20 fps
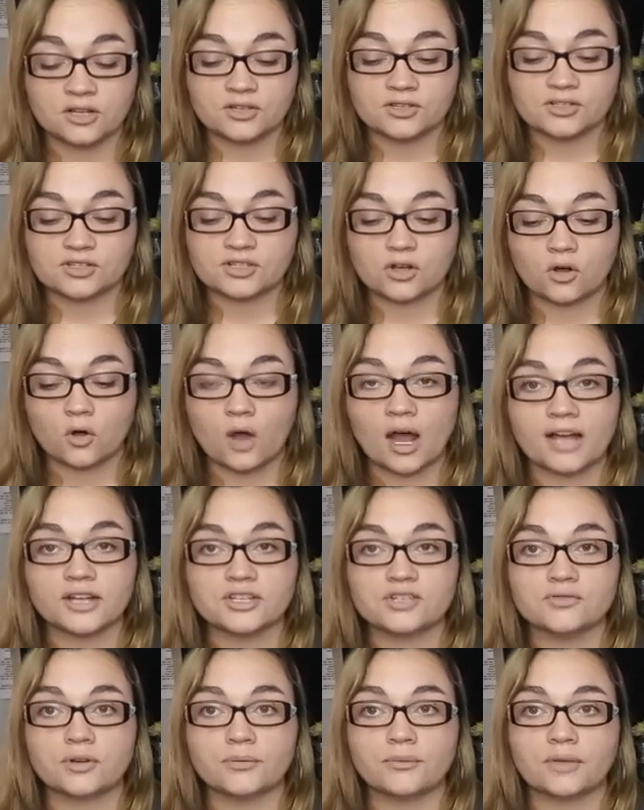So I
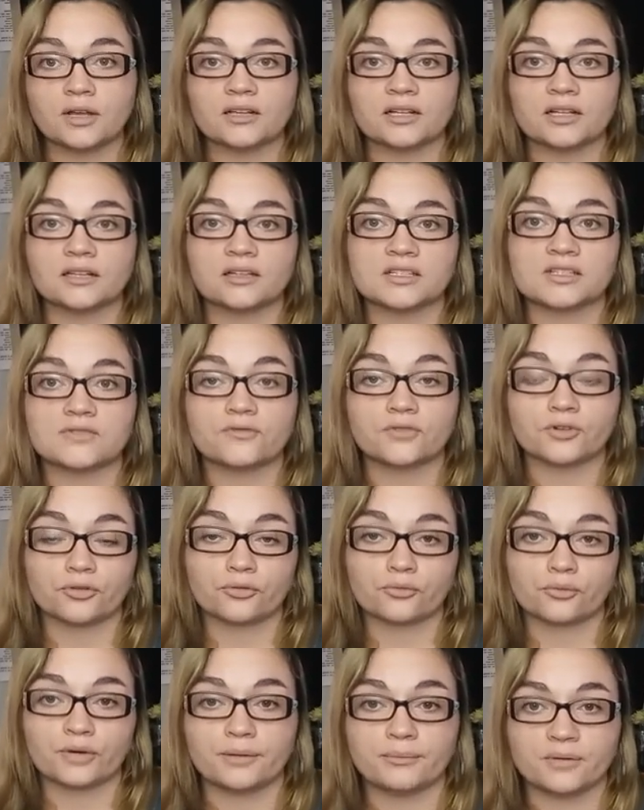do a mailing list for
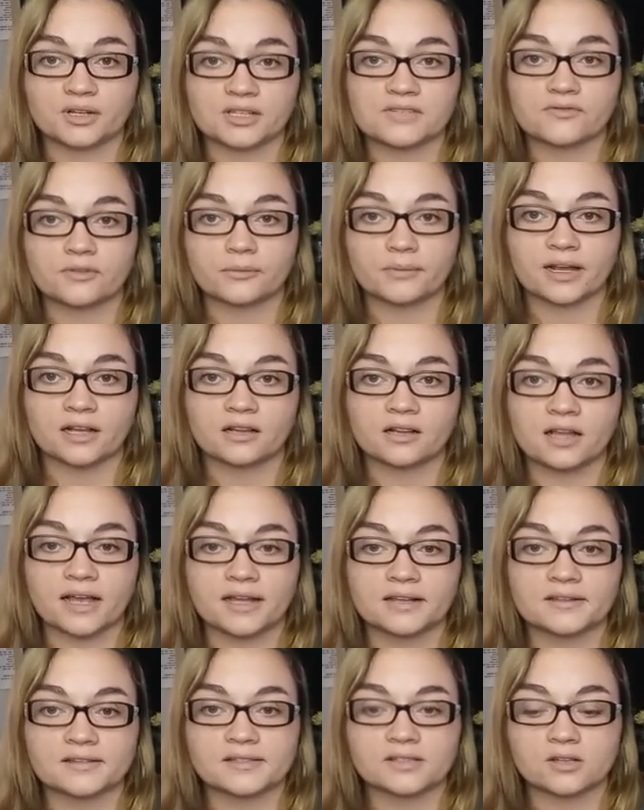3 months for my clients.